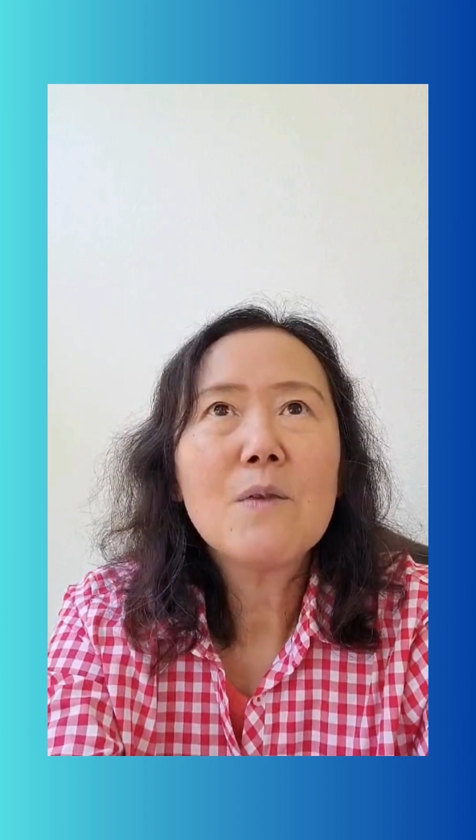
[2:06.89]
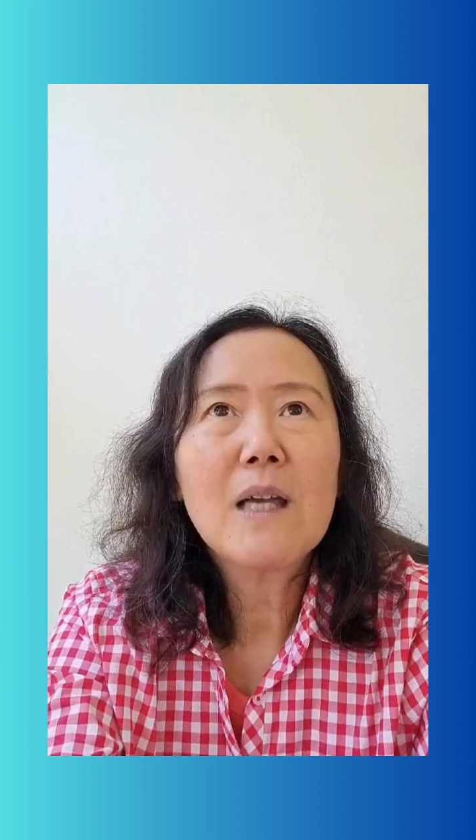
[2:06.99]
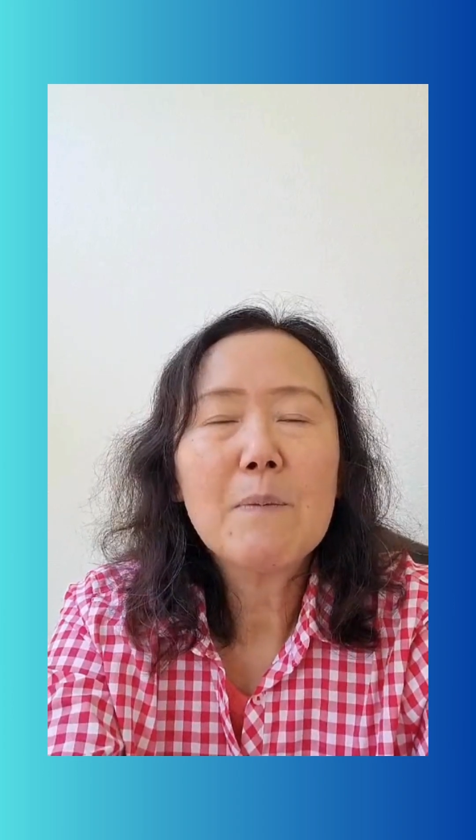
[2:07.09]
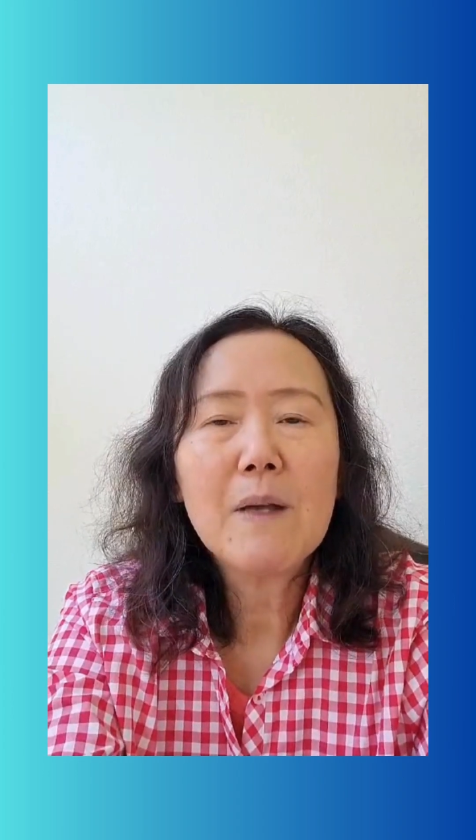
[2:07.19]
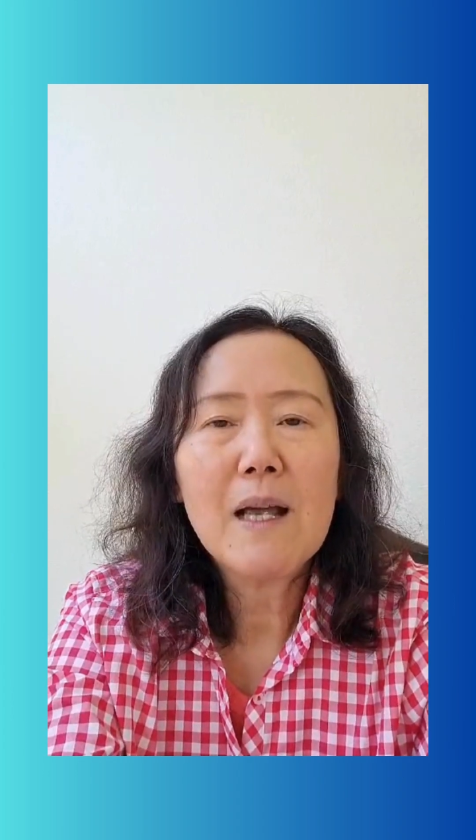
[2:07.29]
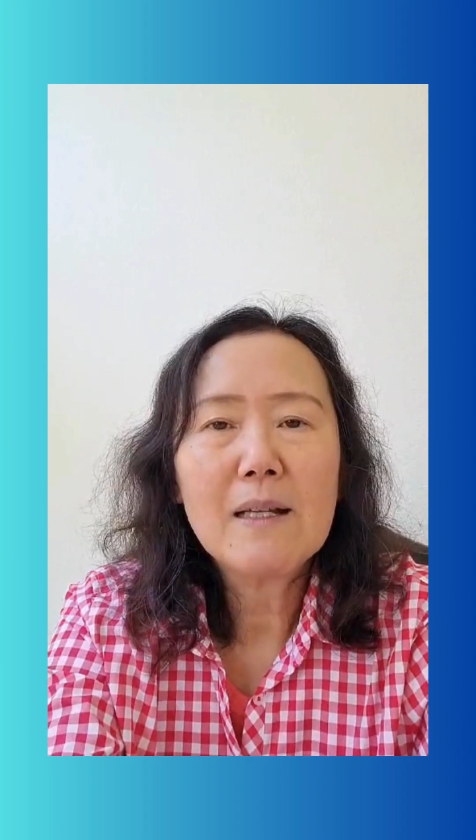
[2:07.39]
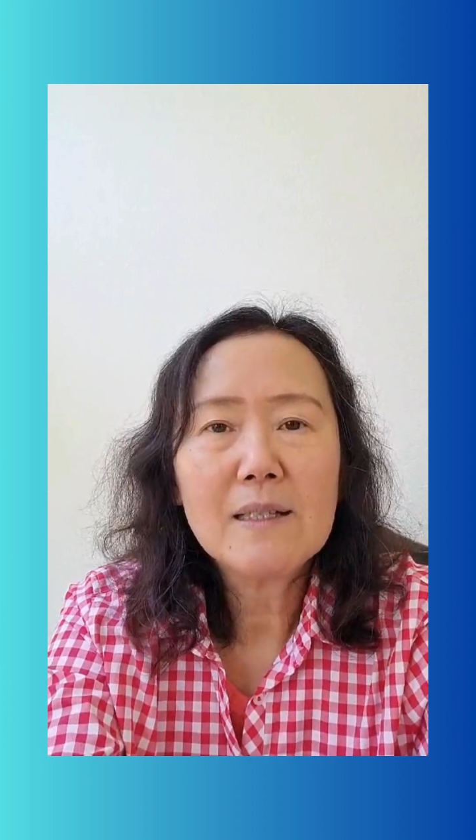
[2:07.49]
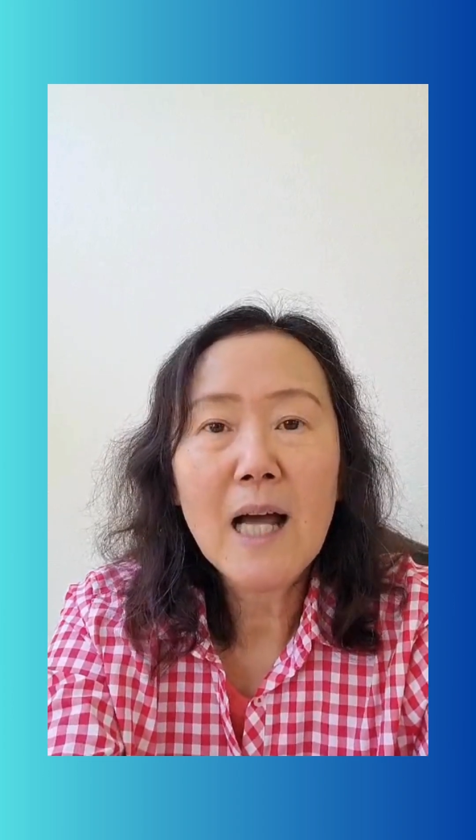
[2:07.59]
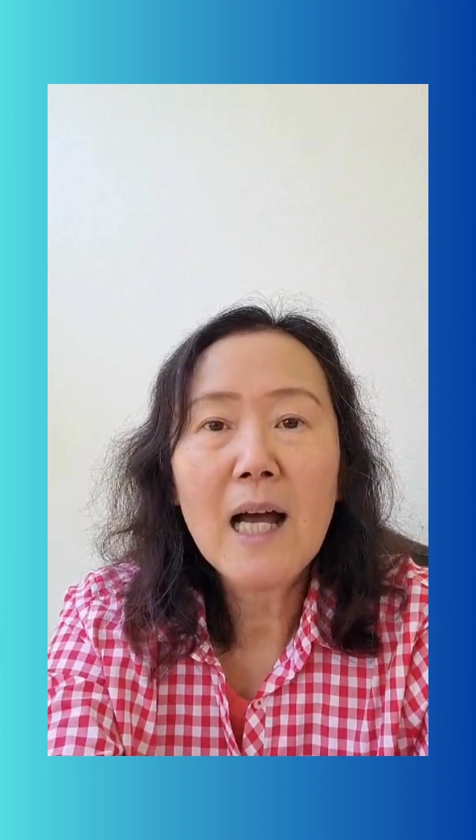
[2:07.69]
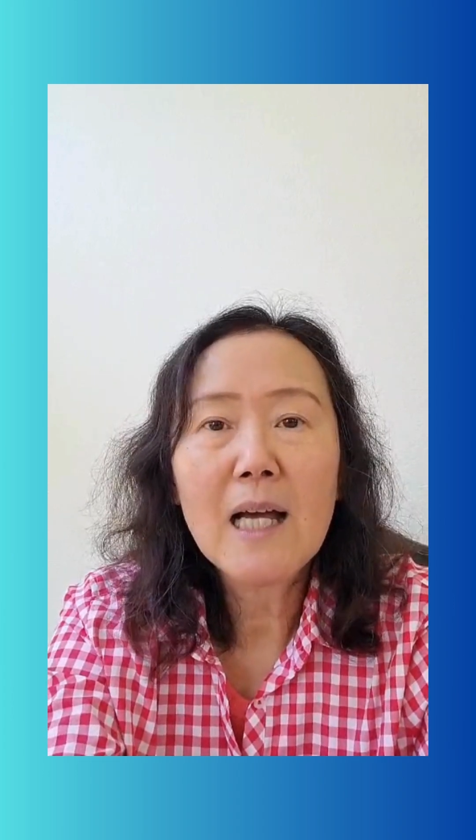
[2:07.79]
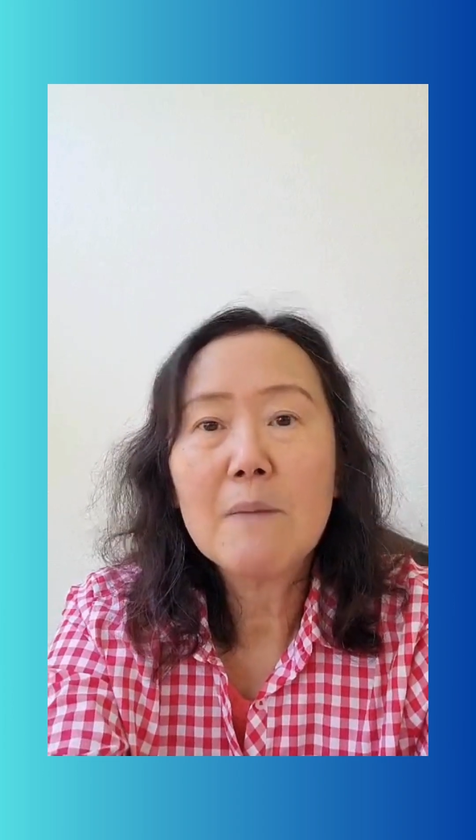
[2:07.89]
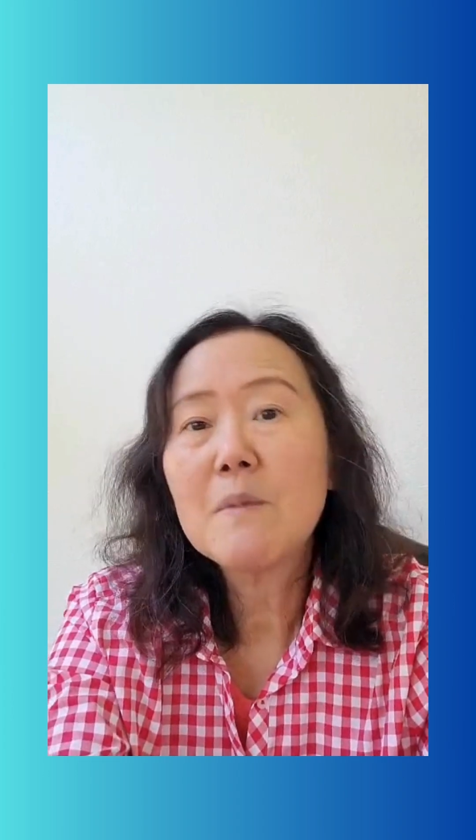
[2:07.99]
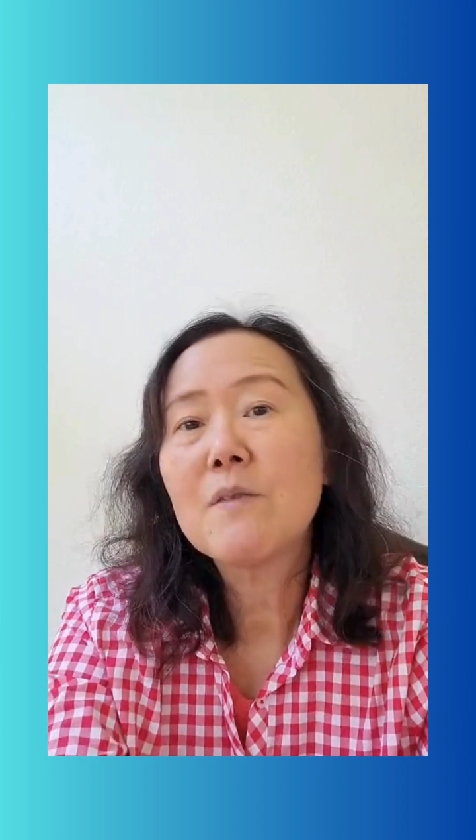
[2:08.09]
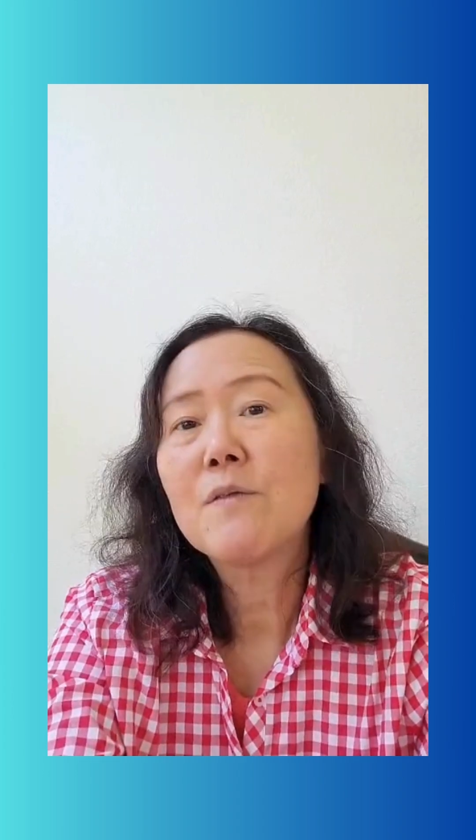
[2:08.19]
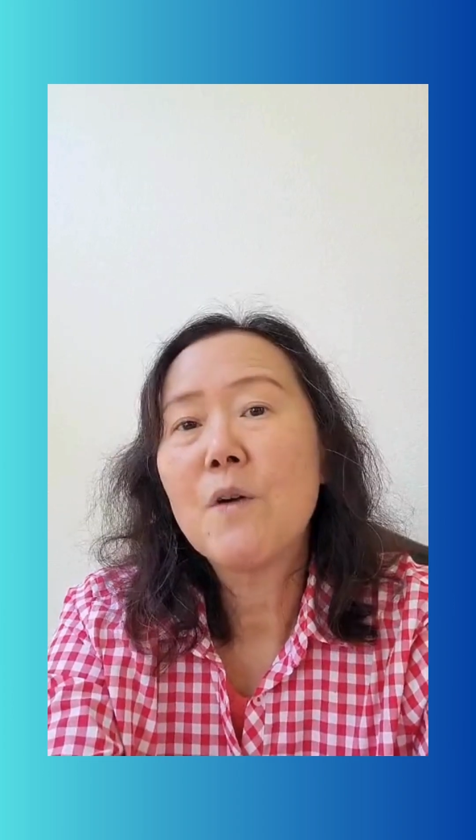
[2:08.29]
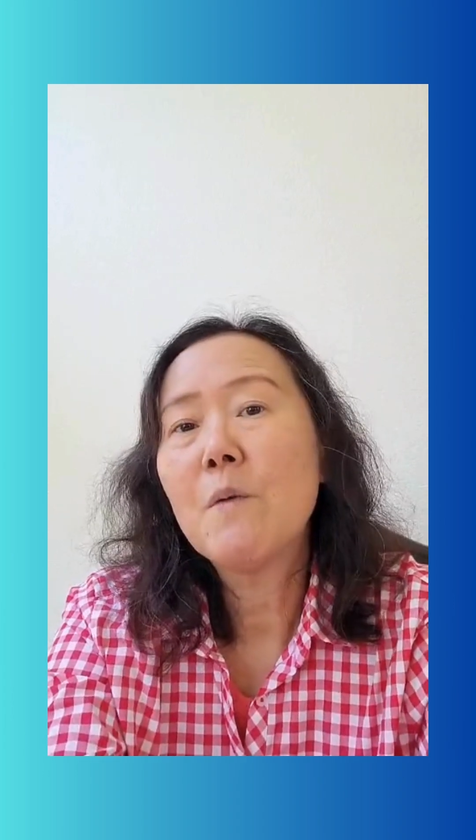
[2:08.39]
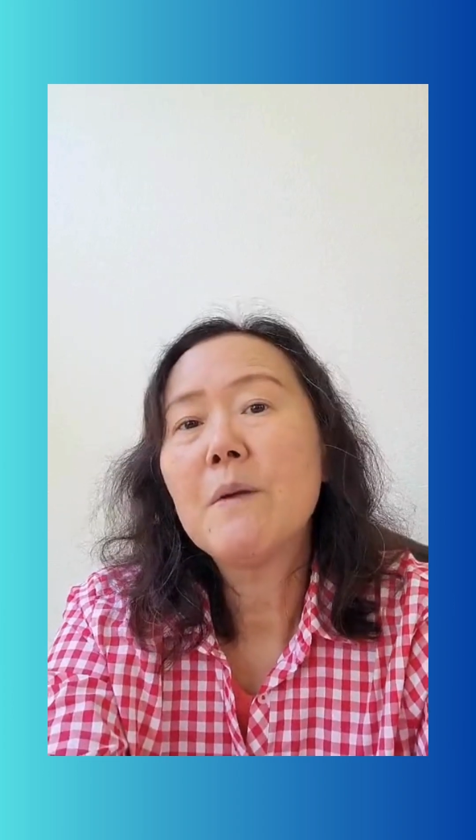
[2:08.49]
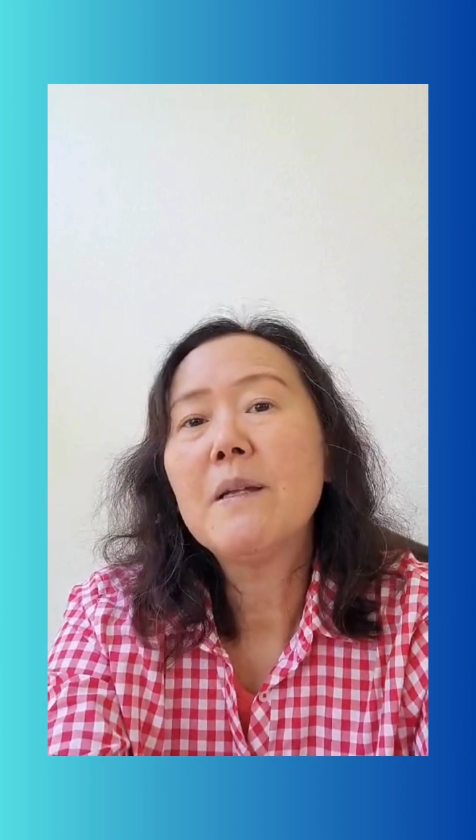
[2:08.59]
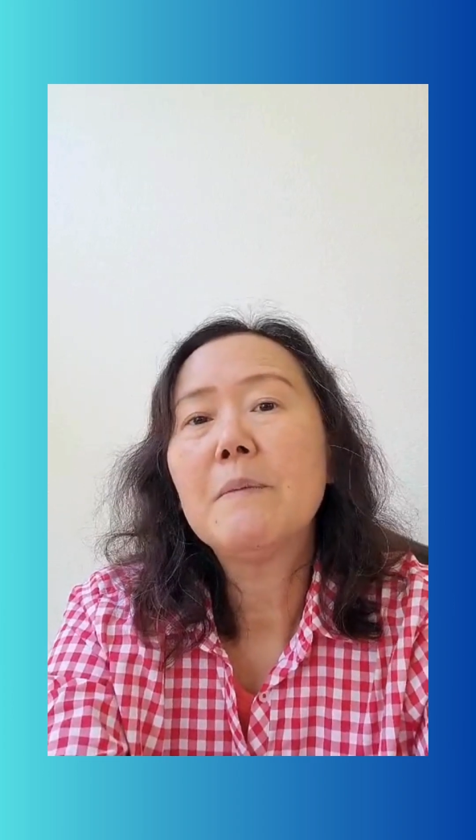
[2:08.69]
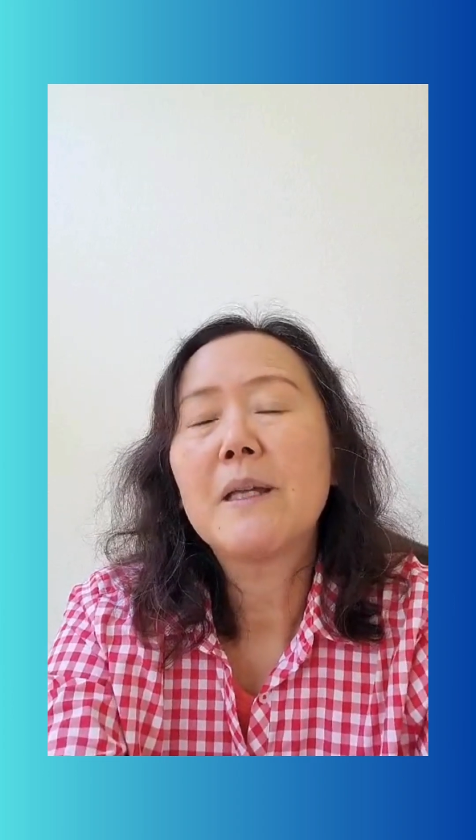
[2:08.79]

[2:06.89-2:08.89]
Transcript: kept it at Times Roman,